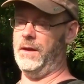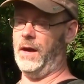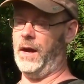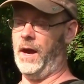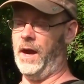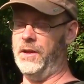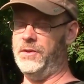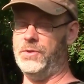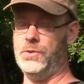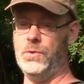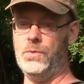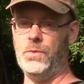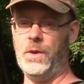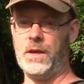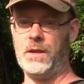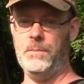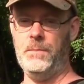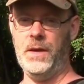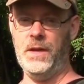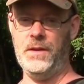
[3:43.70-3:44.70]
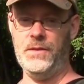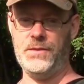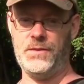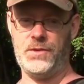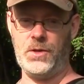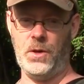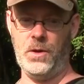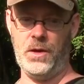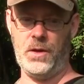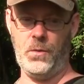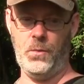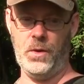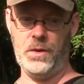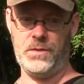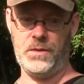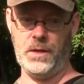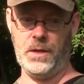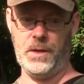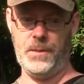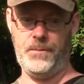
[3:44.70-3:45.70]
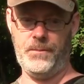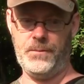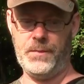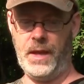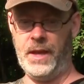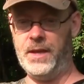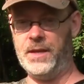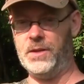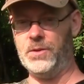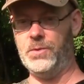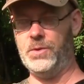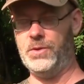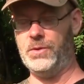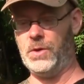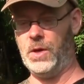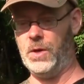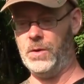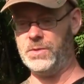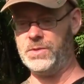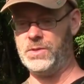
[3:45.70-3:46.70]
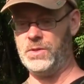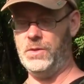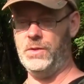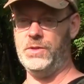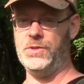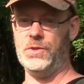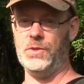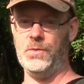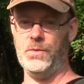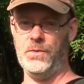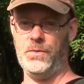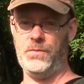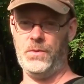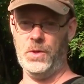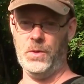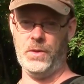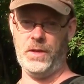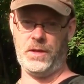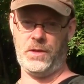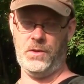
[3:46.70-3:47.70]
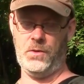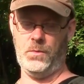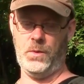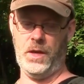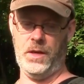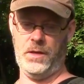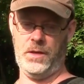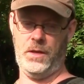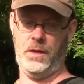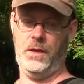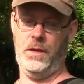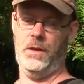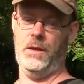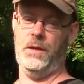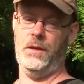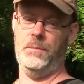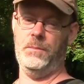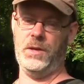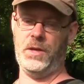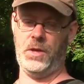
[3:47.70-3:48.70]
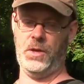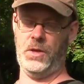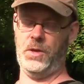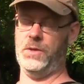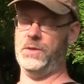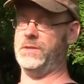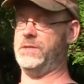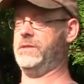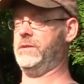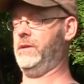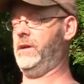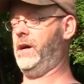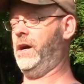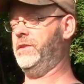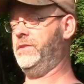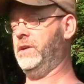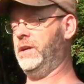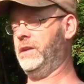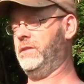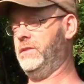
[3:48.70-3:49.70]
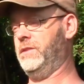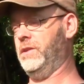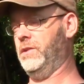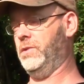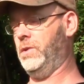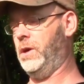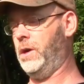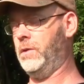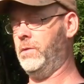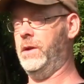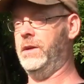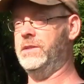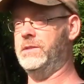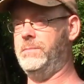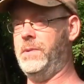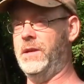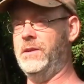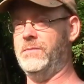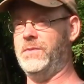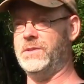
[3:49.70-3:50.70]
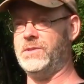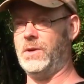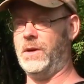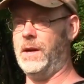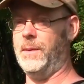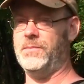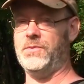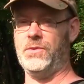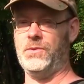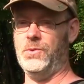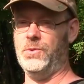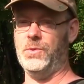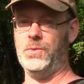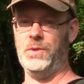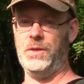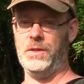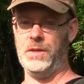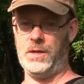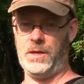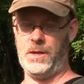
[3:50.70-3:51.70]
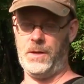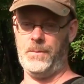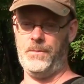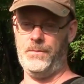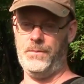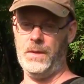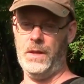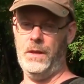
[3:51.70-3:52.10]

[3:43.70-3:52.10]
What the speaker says: I do recommend starting with a angular draw as soon as you feel like you're ready, because I think the long range benefits are absolutely there.